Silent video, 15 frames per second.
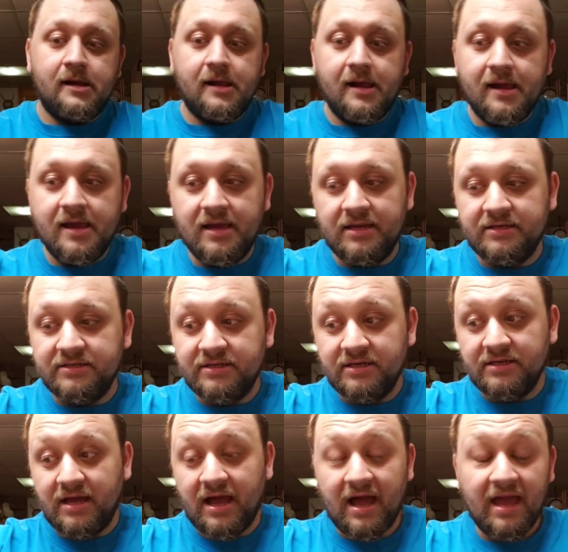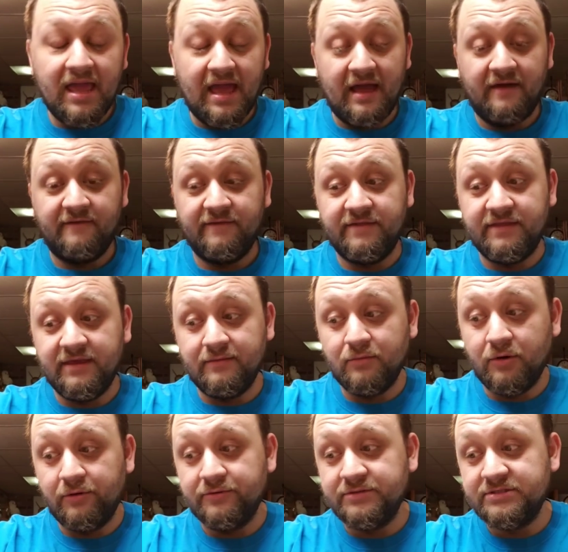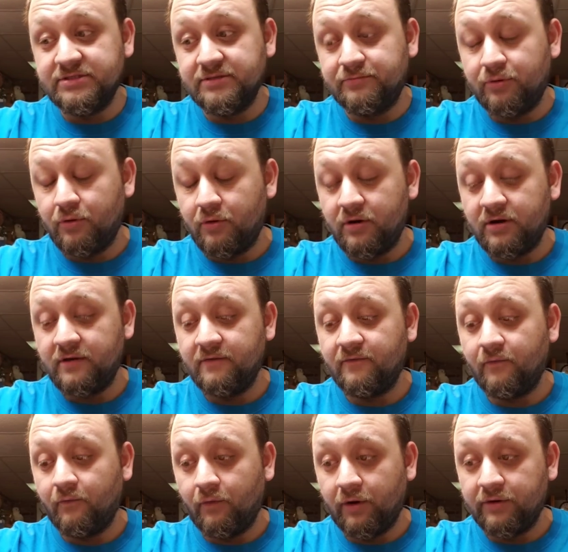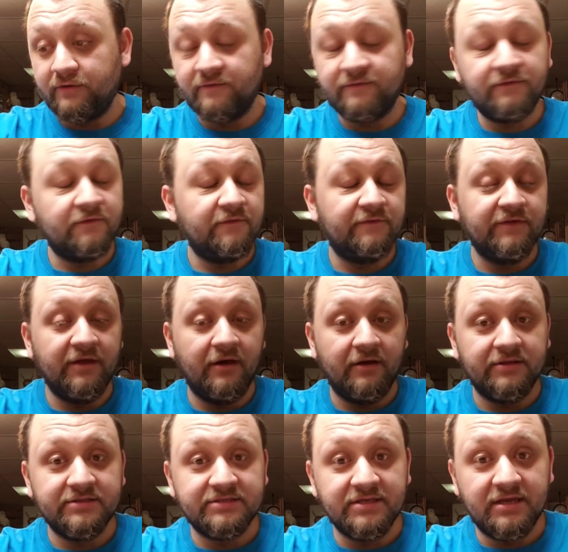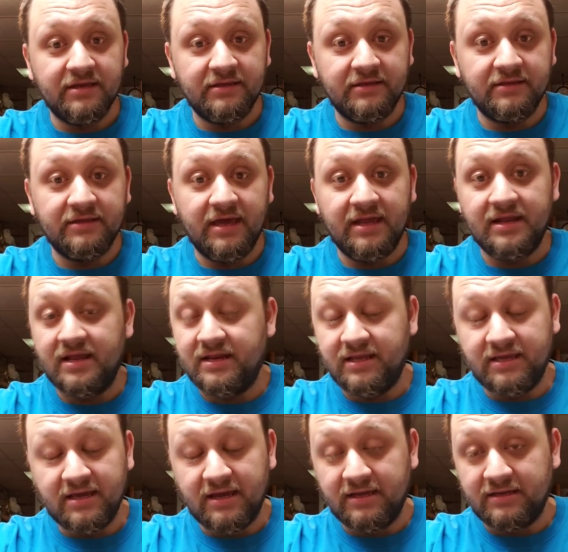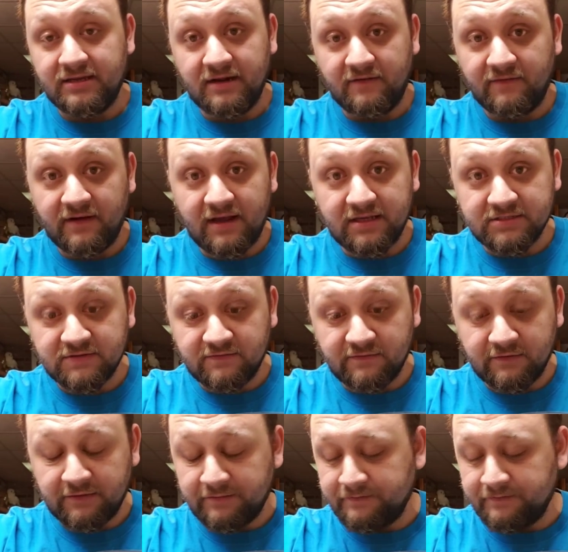And I have the most supportive, wonderful fiance that any guy could ever ask for.